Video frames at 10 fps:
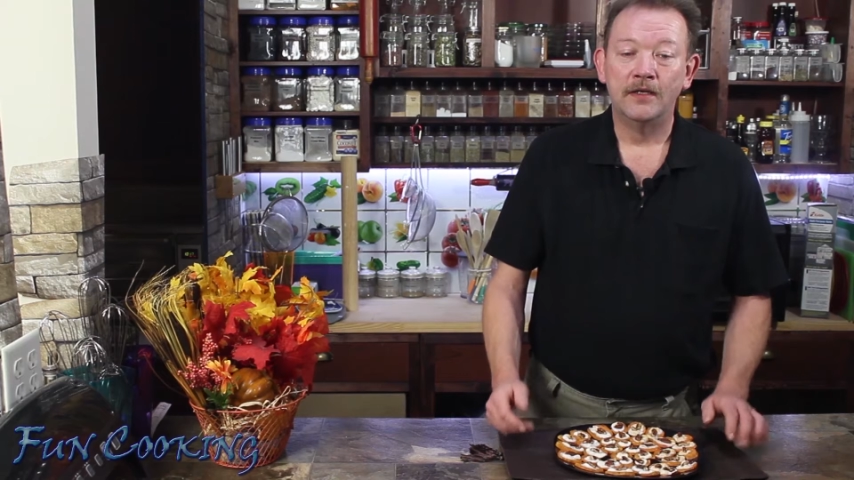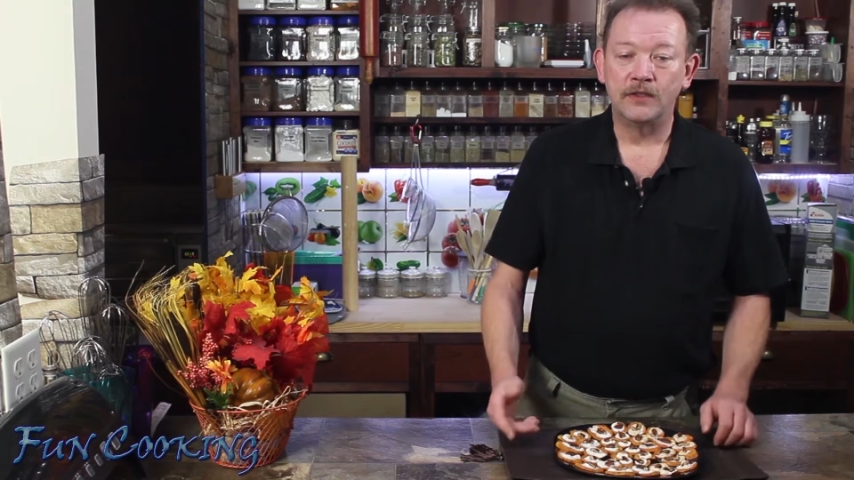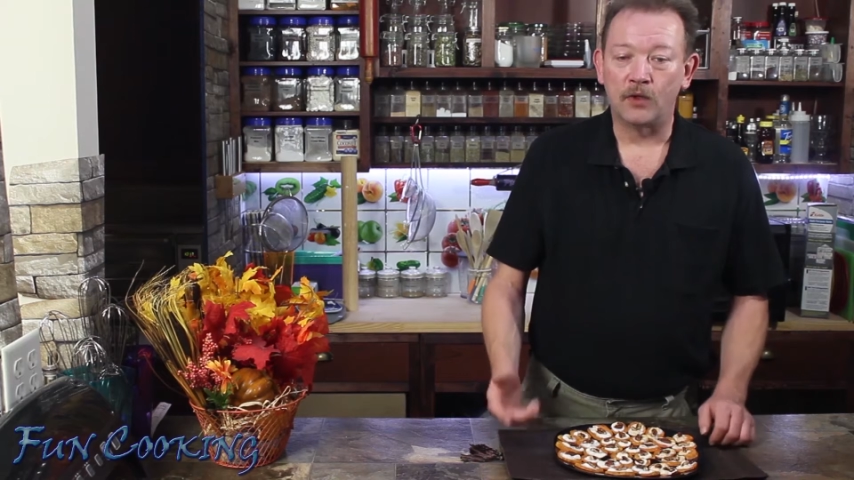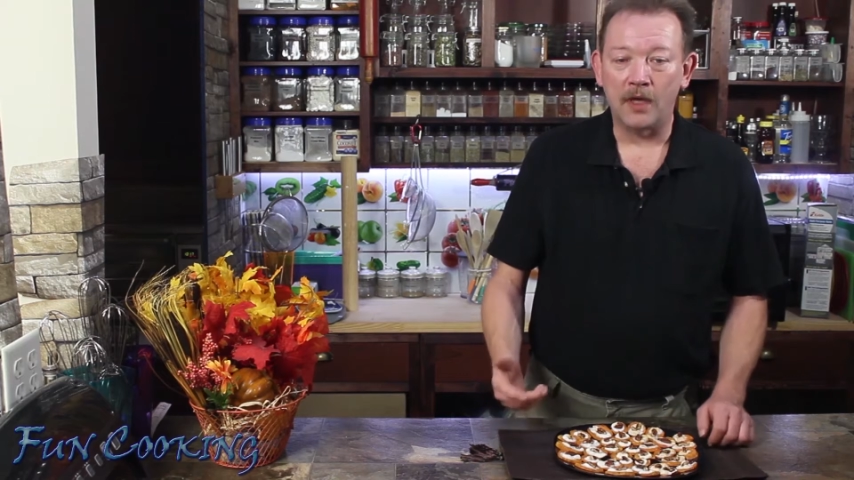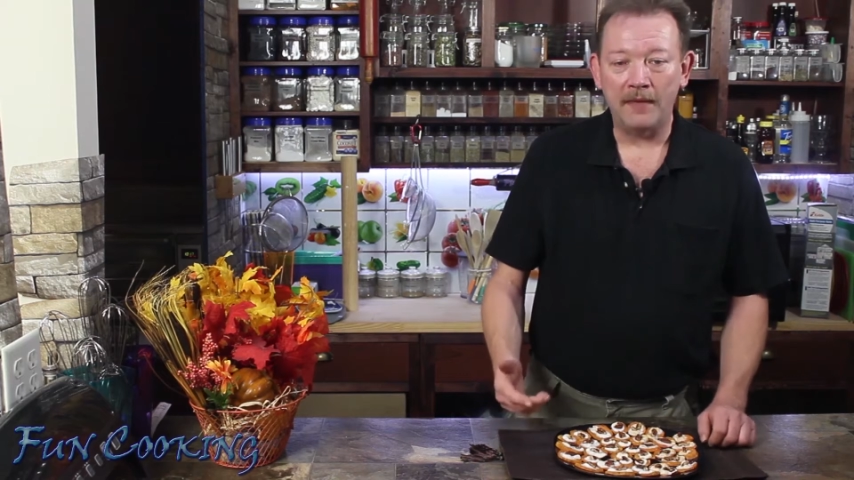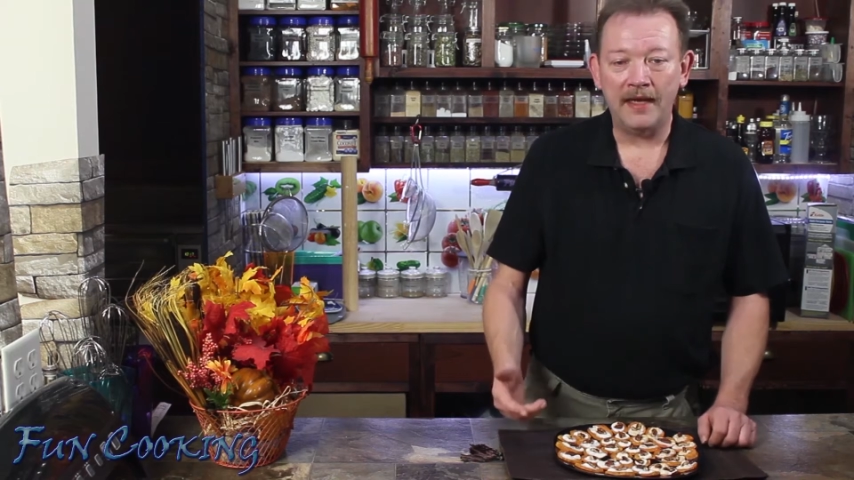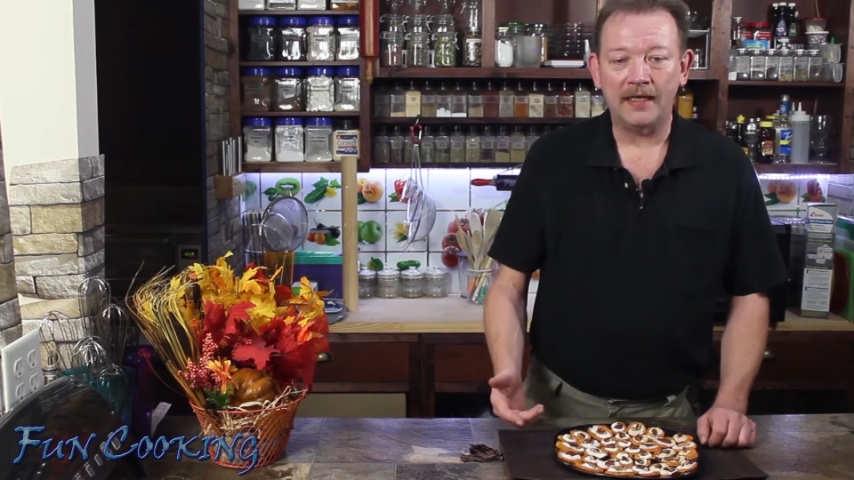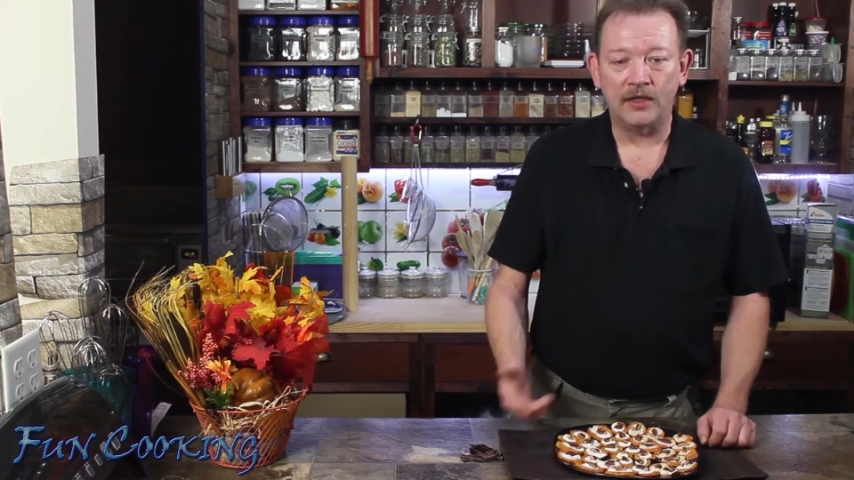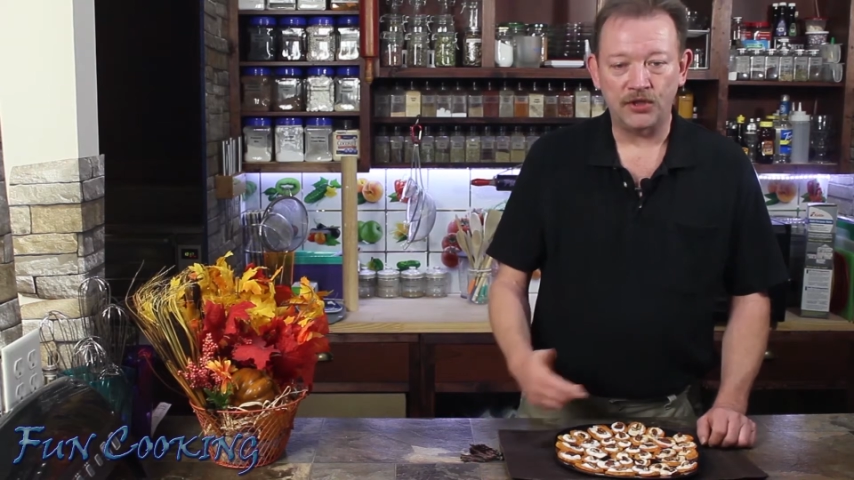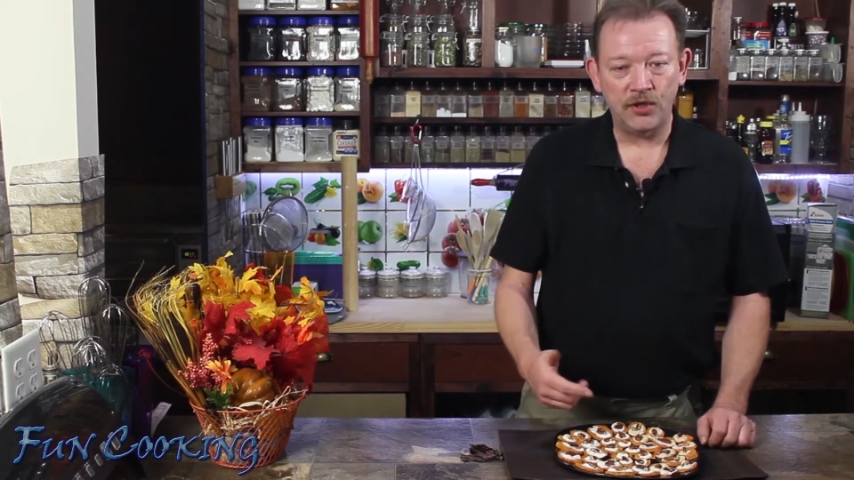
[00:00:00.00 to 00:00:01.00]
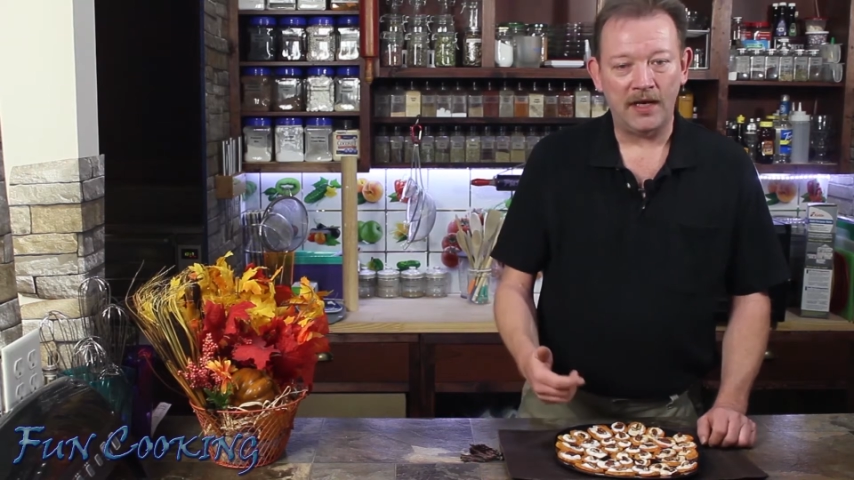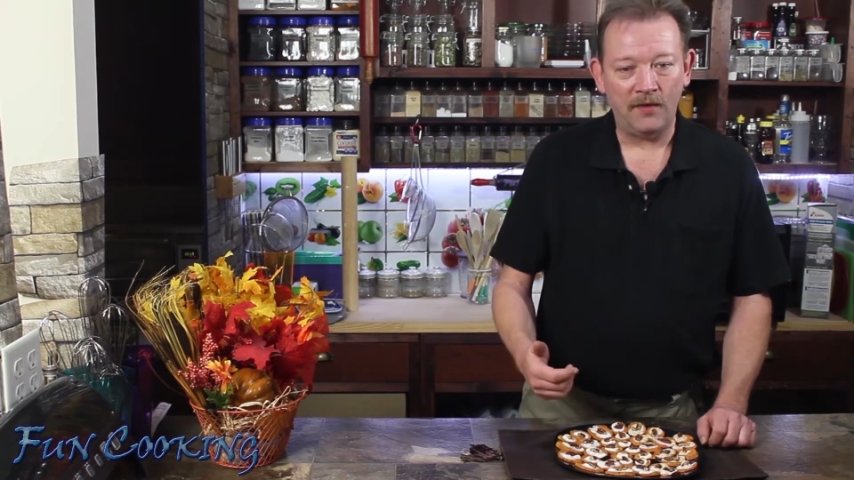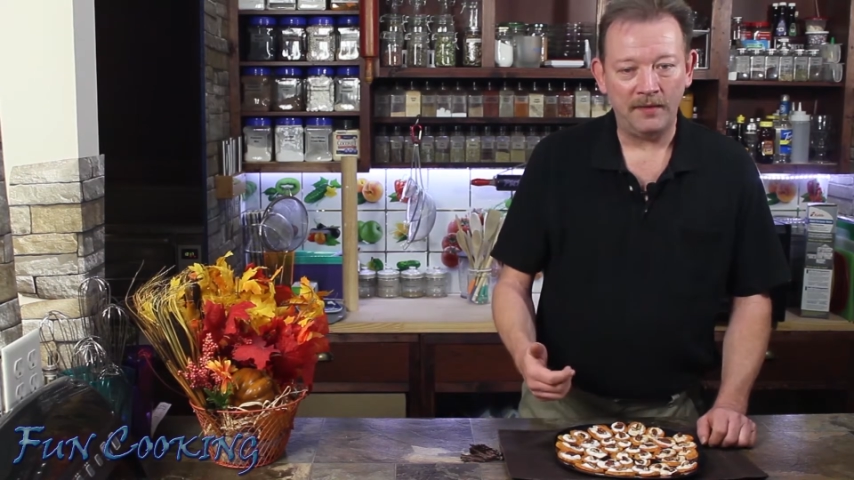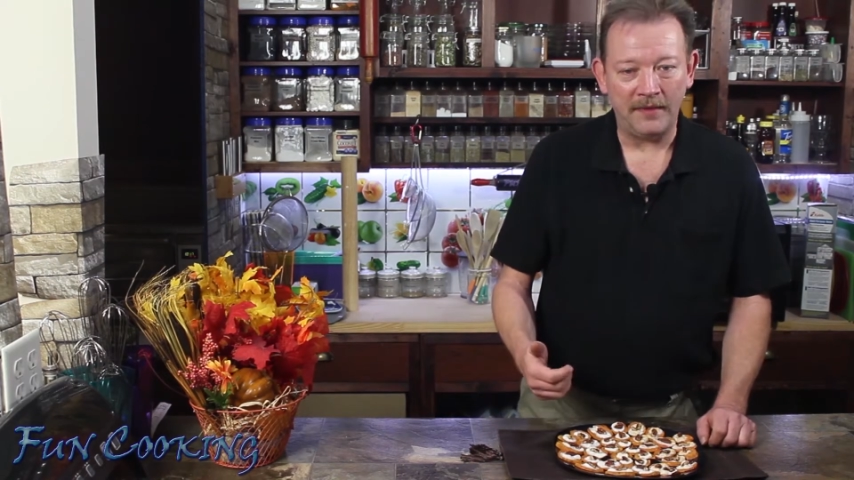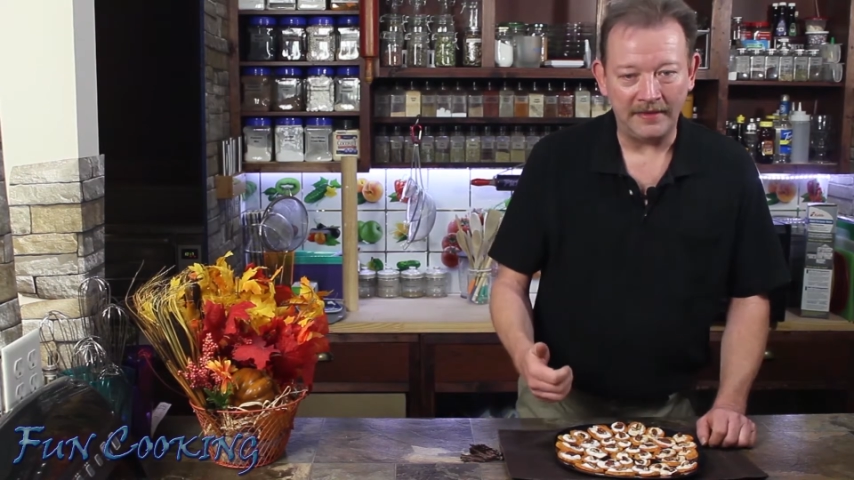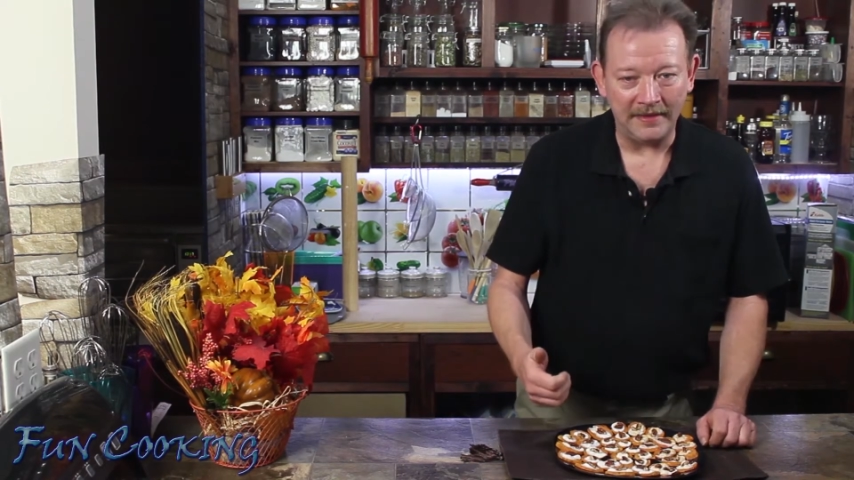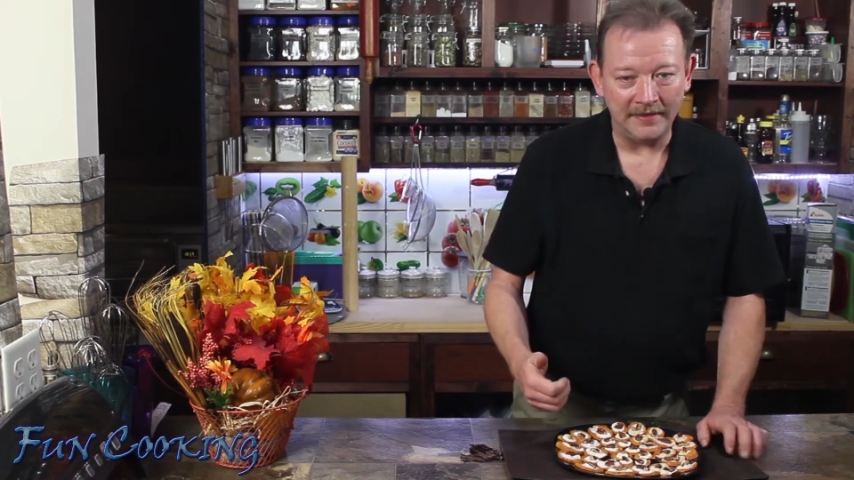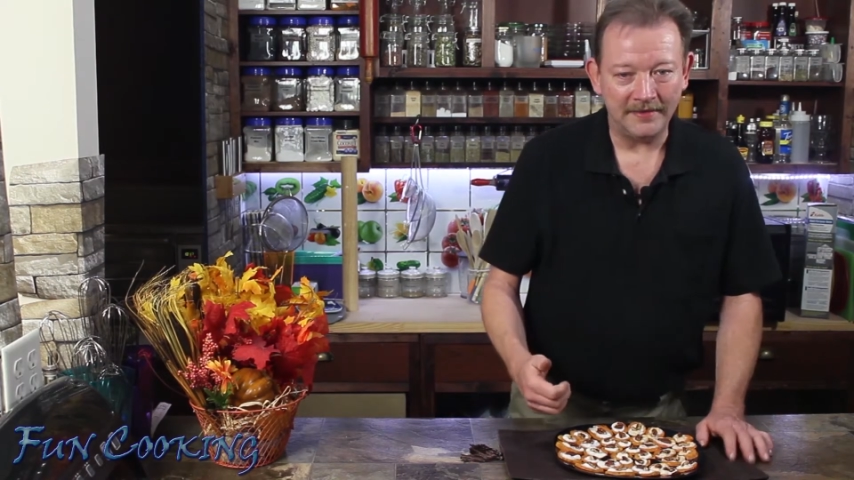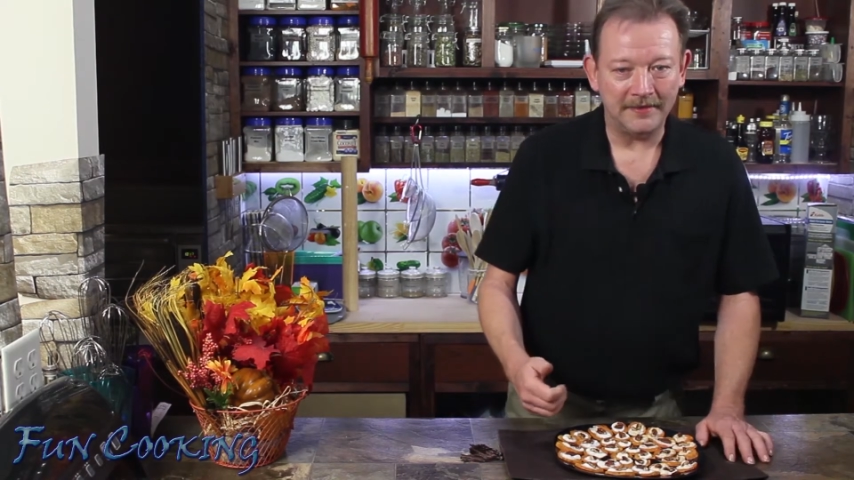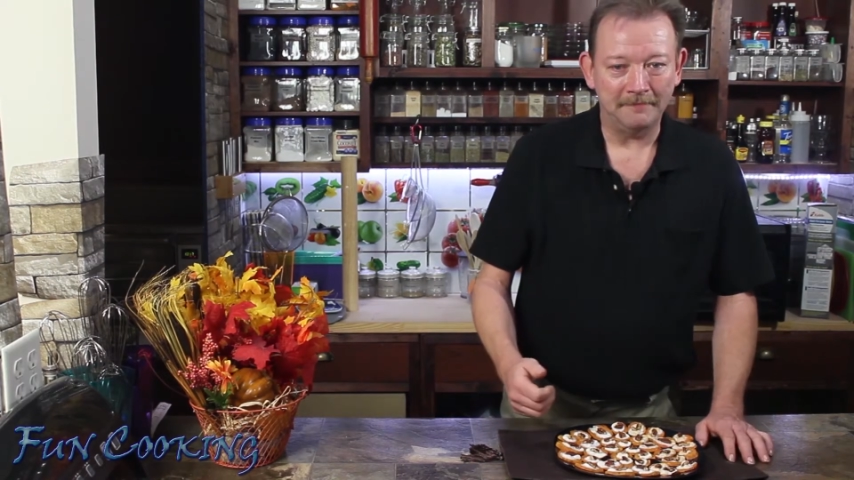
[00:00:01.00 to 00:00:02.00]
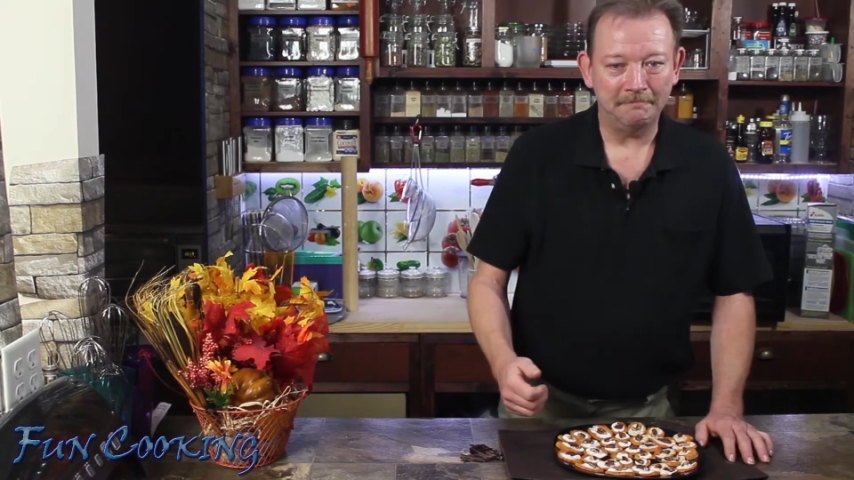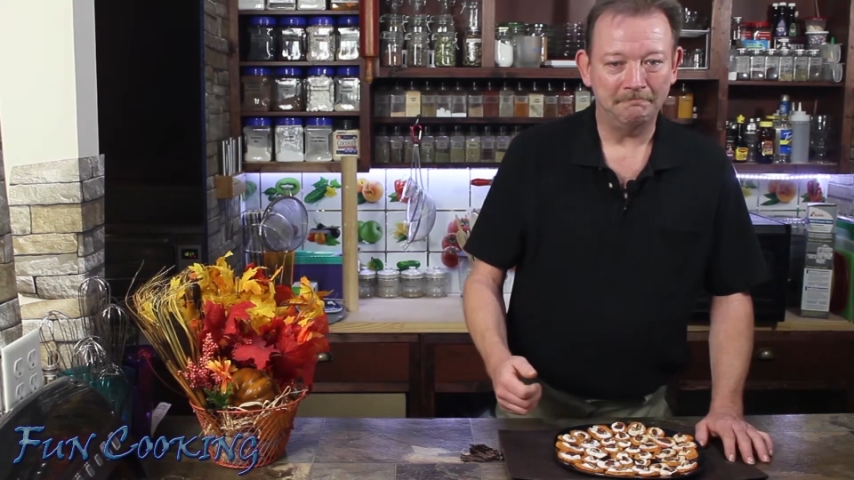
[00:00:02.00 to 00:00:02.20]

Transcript: So come back and I'll show you how I made these.